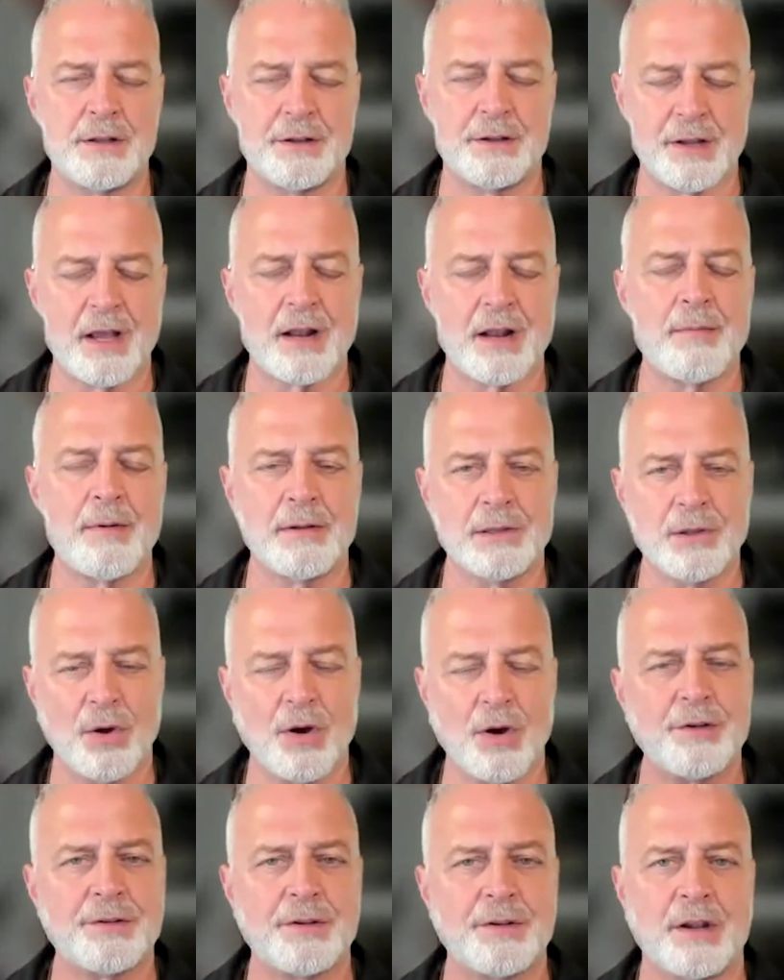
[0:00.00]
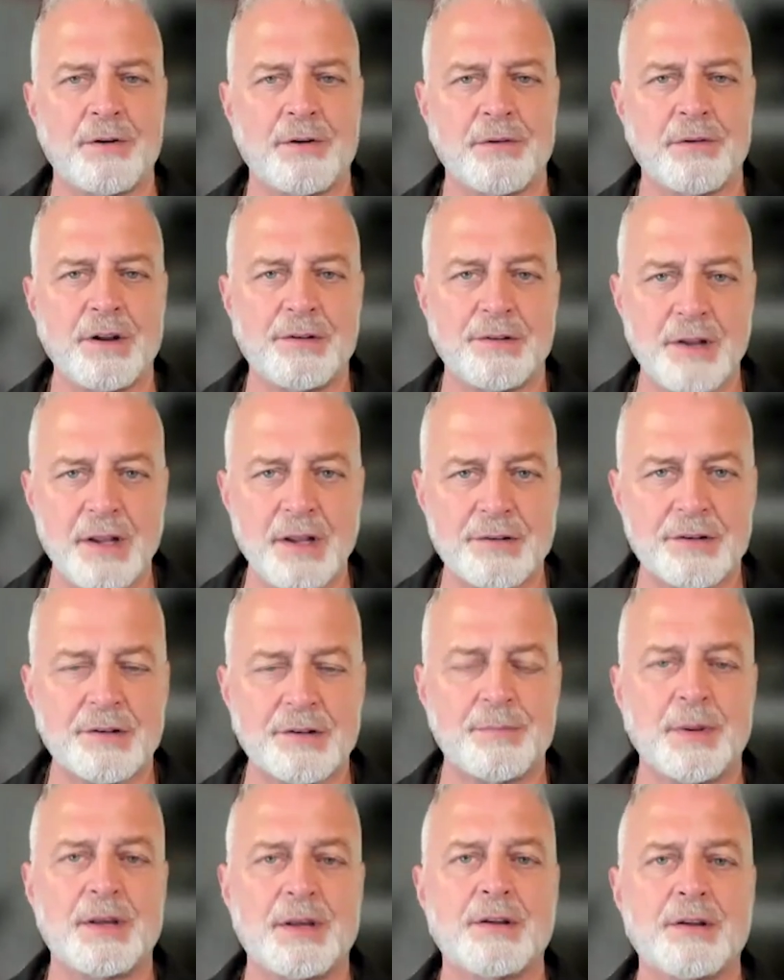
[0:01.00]
the Second Amendment Law Center
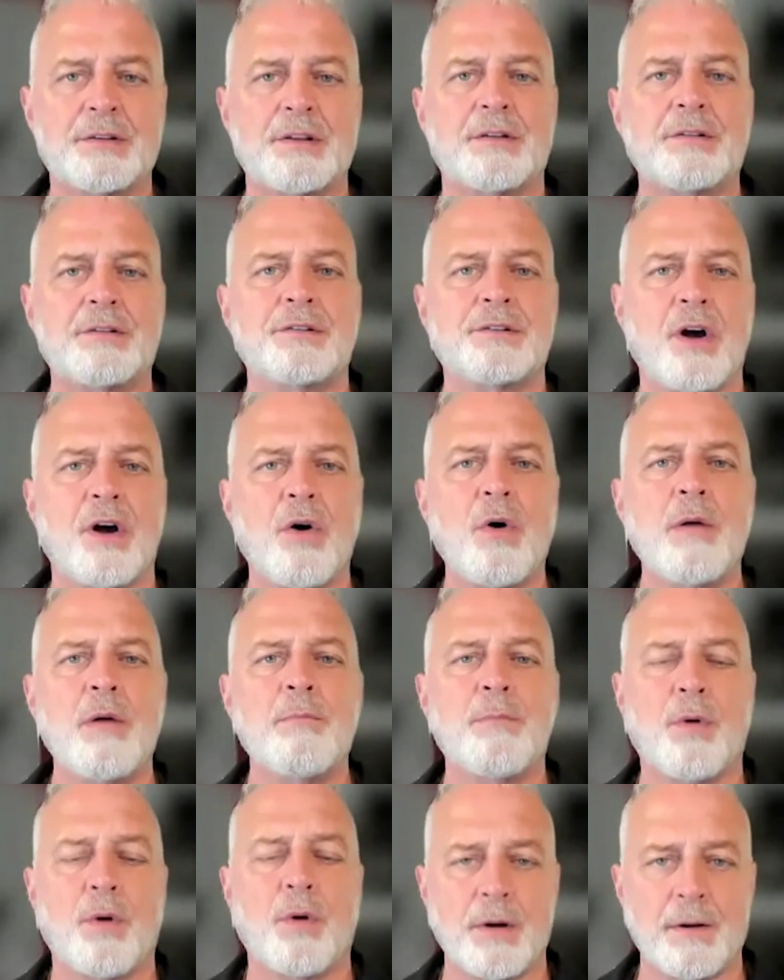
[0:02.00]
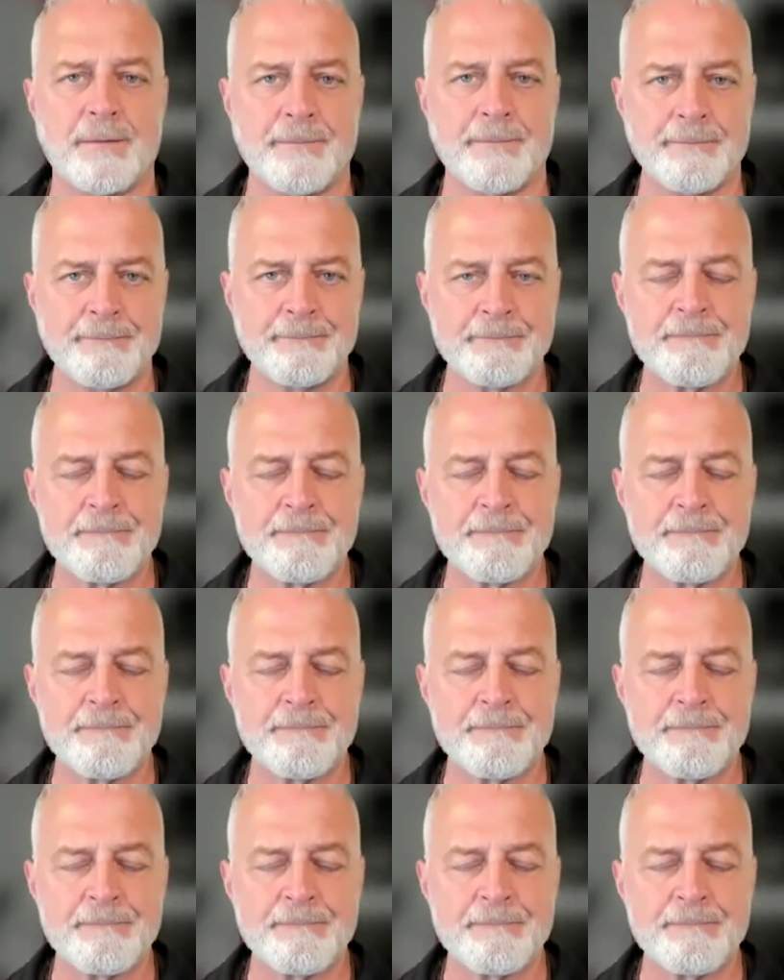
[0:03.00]
exists because they're so important.